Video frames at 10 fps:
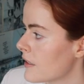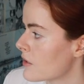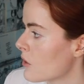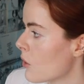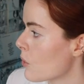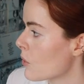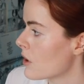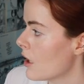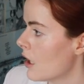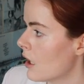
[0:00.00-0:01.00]
this whole
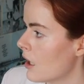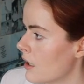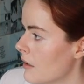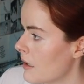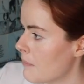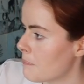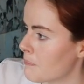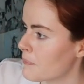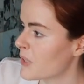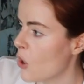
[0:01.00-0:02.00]

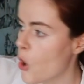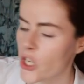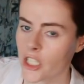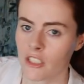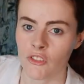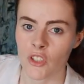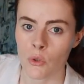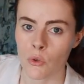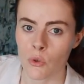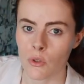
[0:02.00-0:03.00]
dark
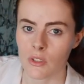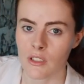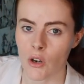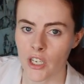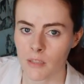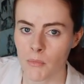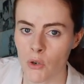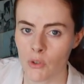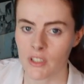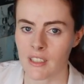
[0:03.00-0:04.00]
view, dark
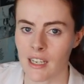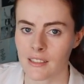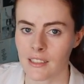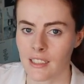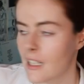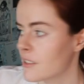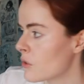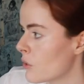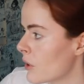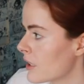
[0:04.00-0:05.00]
mode that it has
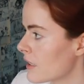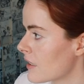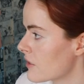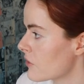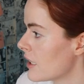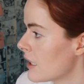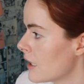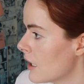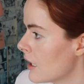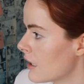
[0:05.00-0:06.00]
going. That's
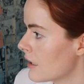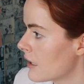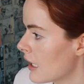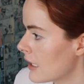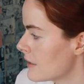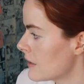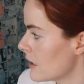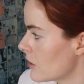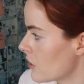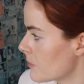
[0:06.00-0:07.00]
really nice
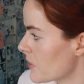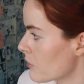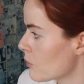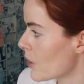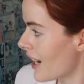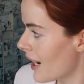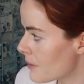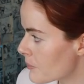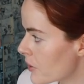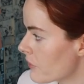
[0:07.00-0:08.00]
in terms of what I
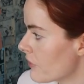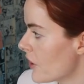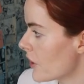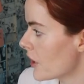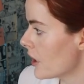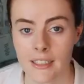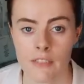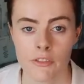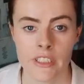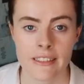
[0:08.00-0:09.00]
prefer.
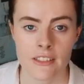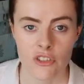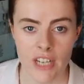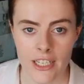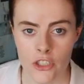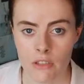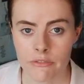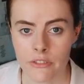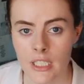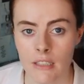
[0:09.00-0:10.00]
then for the distraction
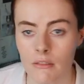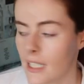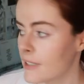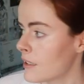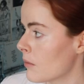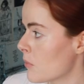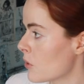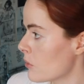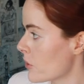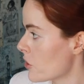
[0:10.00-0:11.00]
free writing
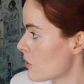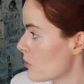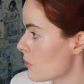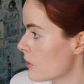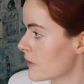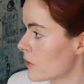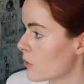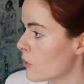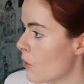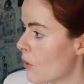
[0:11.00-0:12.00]
mode, what you do is you
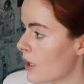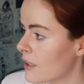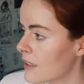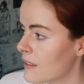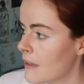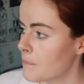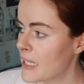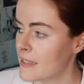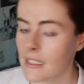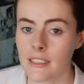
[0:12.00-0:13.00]
go and
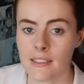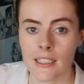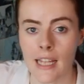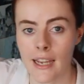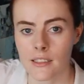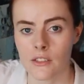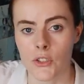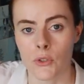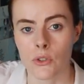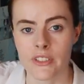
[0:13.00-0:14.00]
basically select
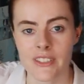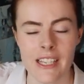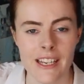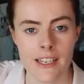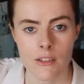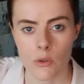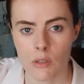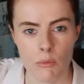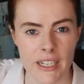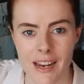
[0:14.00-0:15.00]
your scene or
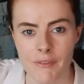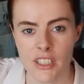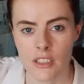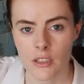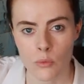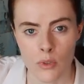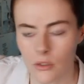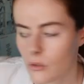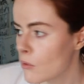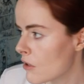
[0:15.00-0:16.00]
wherever you want
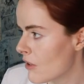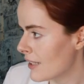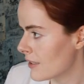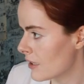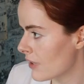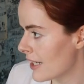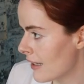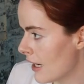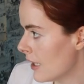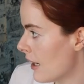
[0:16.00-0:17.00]
to do the writing, right?
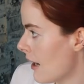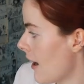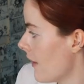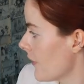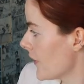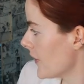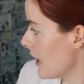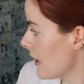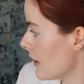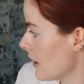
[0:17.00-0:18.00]
And
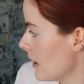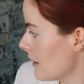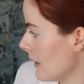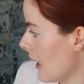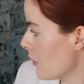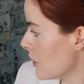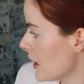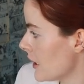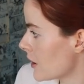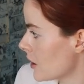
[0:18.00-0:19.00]
then down
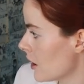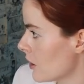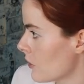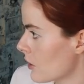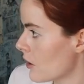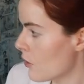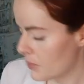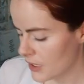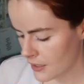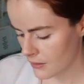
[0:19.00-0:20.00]
here you can
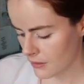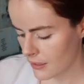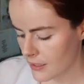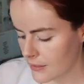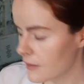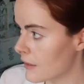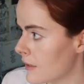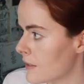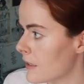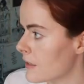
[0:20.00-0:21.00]
open it, and
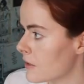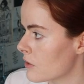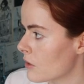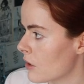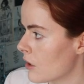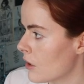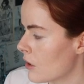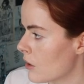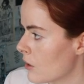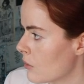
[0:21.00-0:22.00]
this is
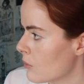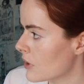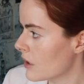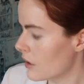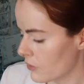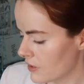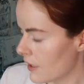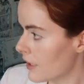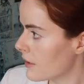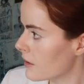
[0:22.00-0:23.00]
what it looks
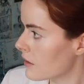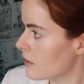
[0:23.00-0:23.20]
like.